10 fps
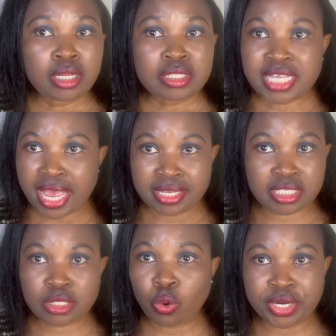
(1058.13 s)

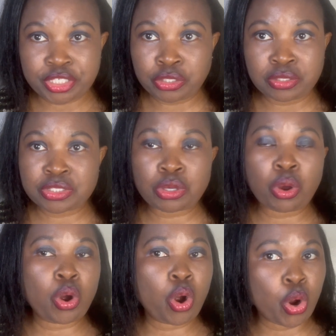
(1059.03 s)
test questions
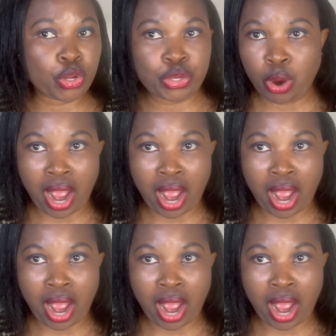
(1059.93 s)
on your